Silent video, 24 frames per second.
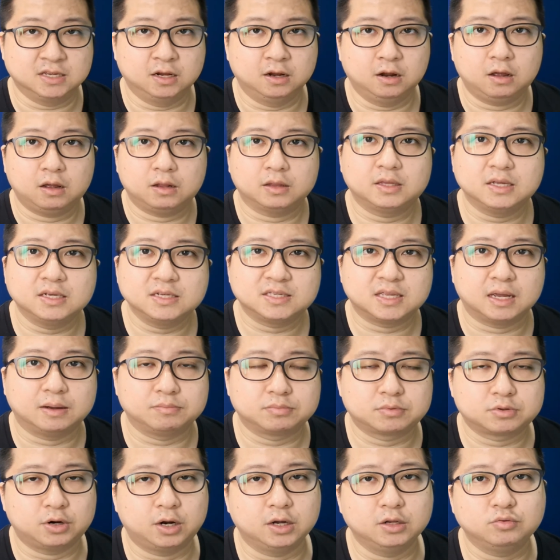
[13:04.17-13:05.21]
a lot of things that I'm
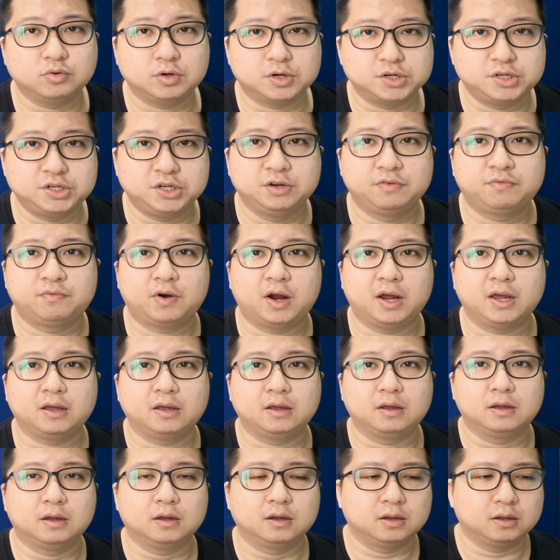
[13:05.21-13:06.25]
trying to achieve right
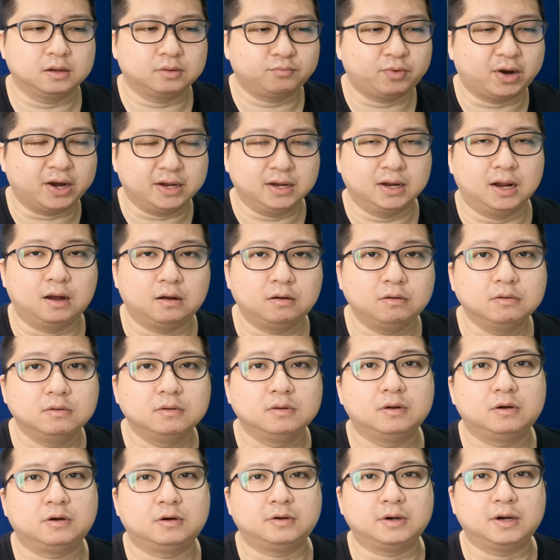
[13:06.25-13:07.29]
now,
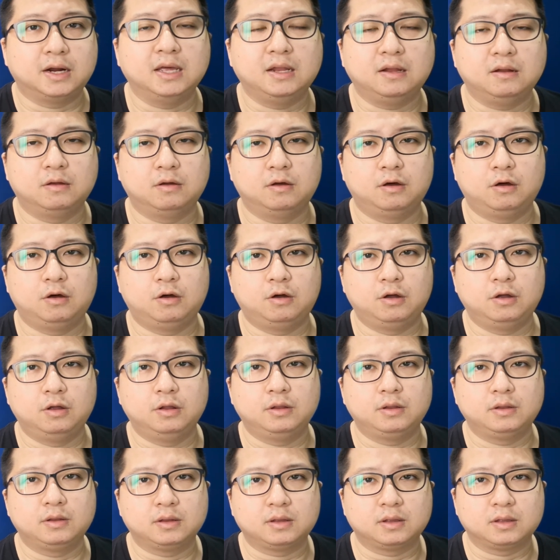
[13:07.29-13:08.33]
all right,
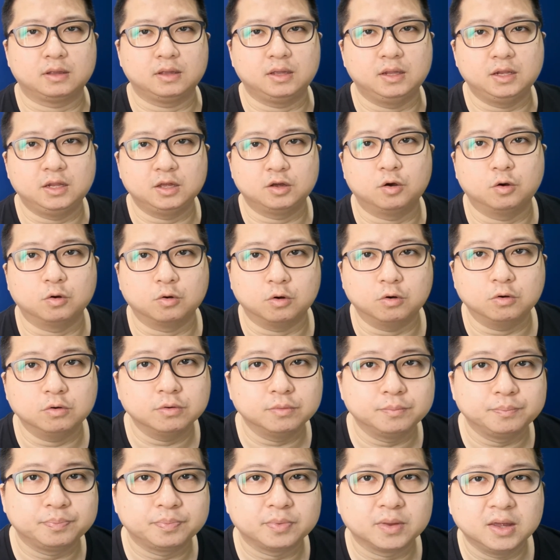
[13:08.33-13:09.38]
on Indiegogo.
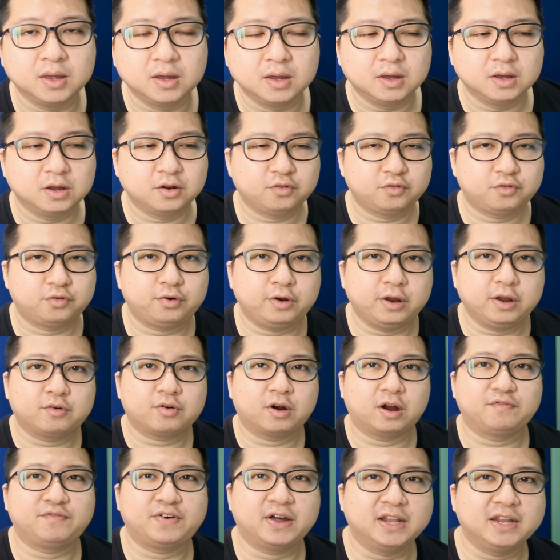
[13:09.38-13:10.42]
3
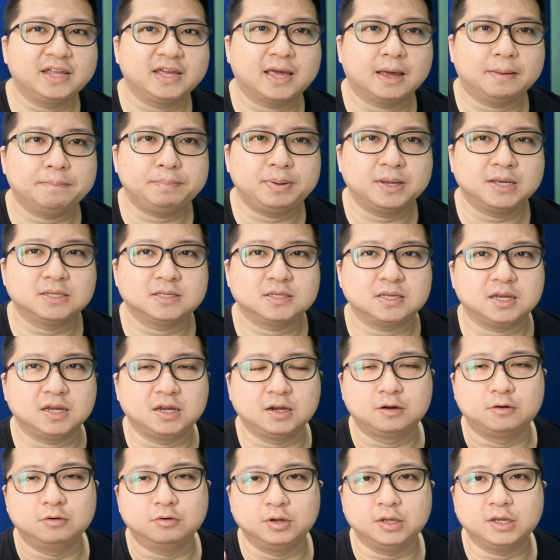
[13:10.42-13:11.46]
crowdfunding campaigns,
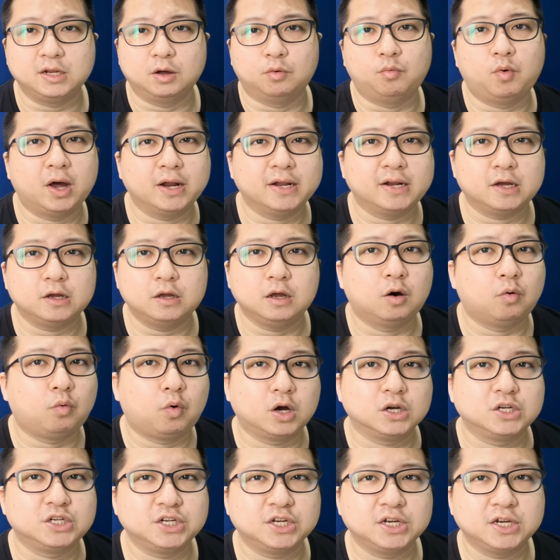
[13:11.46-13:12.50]
including the one that you're
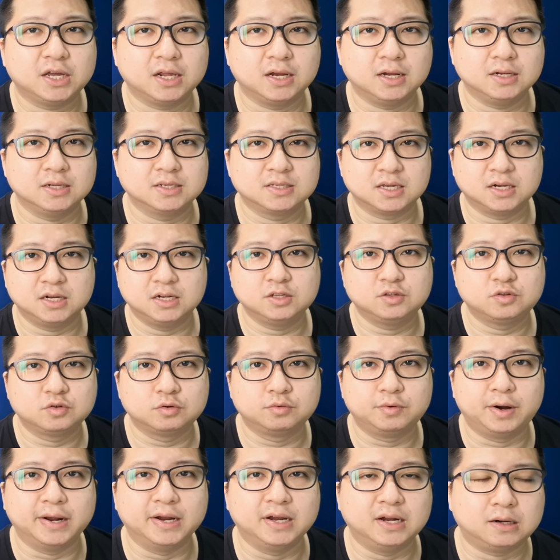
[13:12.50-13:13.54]
watching and listening to
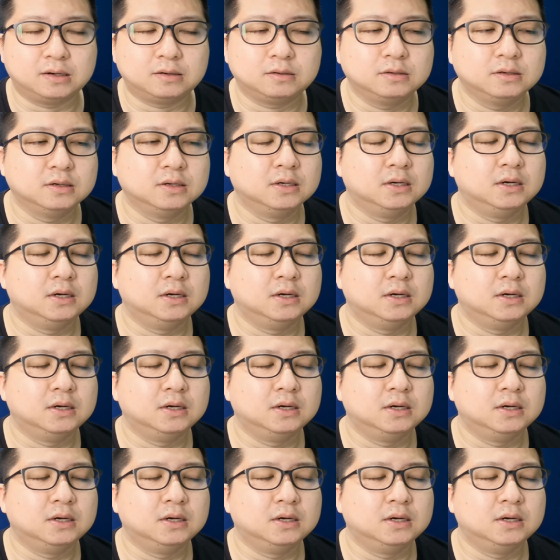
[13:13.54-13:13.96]
right now.